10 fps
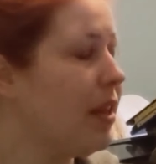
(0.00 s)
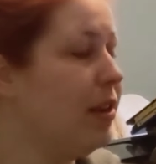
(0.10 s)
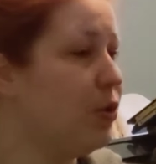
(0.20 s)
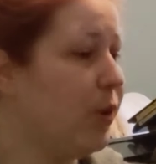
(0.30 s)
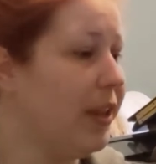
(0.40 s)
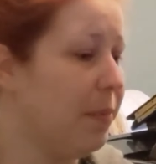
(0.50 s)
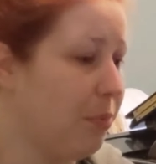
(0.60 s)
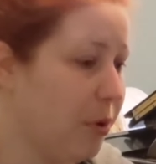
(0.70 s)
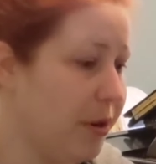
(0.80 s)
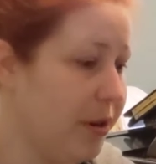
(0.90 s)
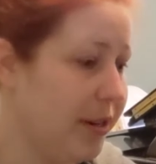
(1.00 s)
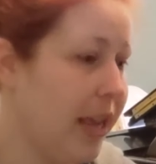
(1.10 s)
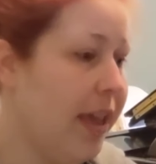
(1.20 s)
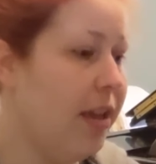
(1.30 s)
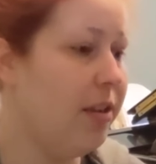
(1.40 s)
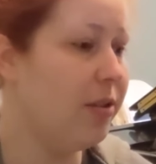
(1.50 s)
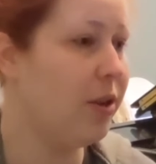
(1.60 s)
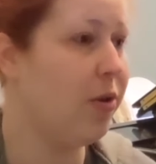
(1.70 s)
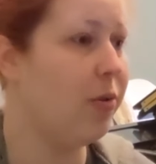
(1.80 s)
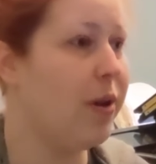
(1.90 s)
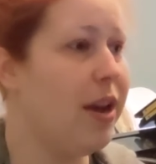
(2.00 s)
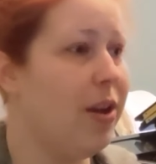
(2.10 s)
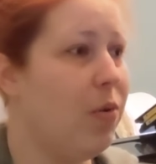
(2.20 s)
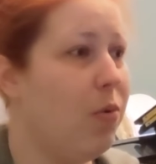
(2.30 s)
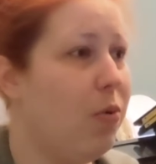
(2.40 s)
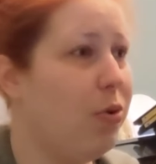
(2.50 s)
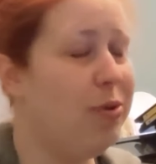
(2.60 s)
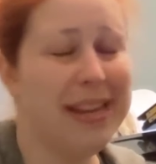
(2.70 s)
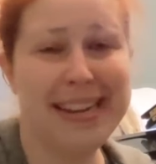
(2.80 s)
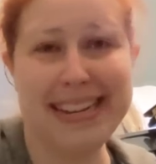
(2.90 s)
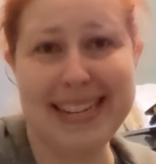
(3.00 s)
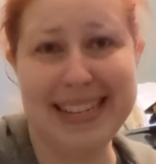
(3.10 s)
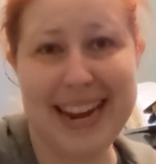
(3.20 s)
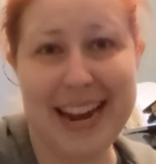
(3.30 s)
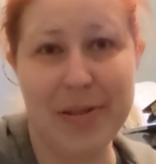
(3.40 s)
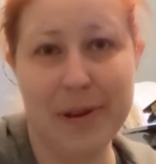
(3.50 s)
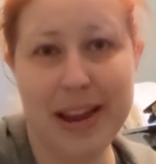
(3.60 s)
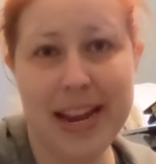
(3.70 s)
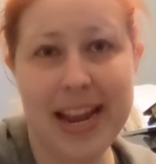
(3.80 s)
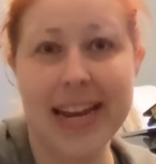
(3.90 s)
is really important. So whose idea is it anyway?